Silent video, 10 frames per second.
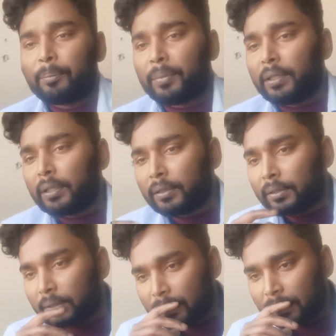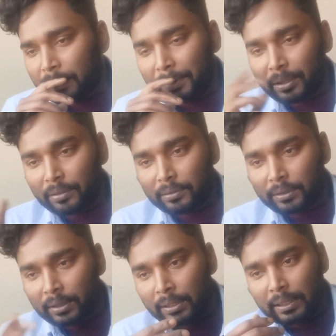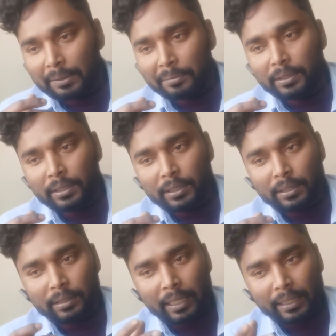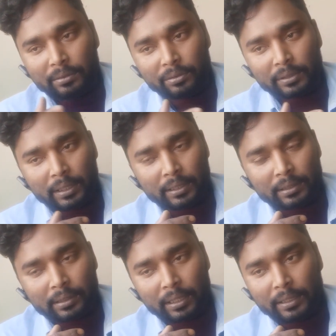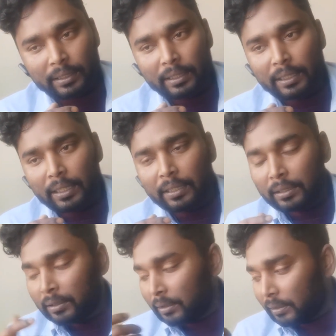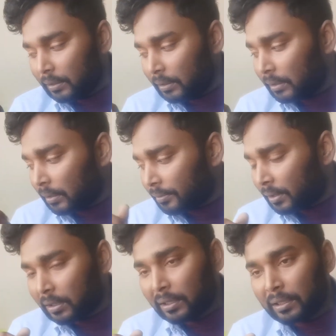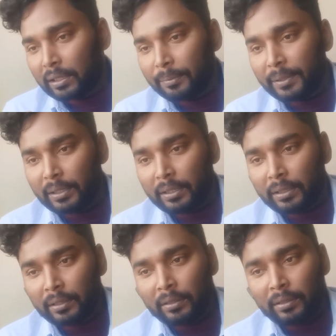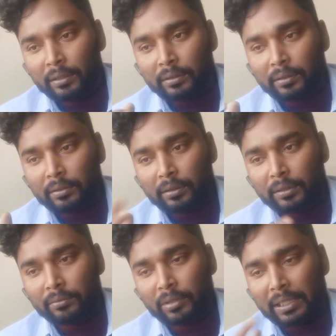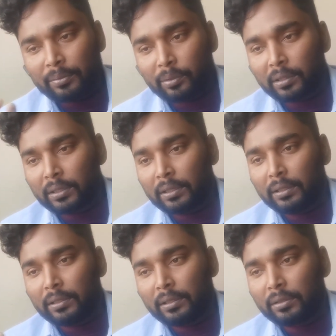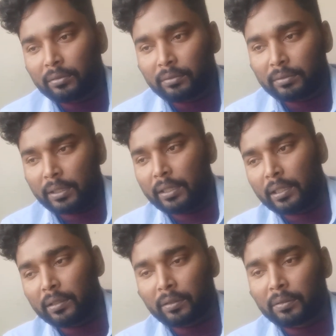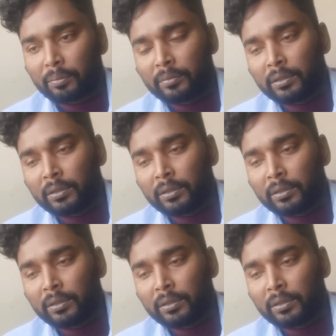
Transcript: happy because if they had to send the India each of 16 TB, the transportation is another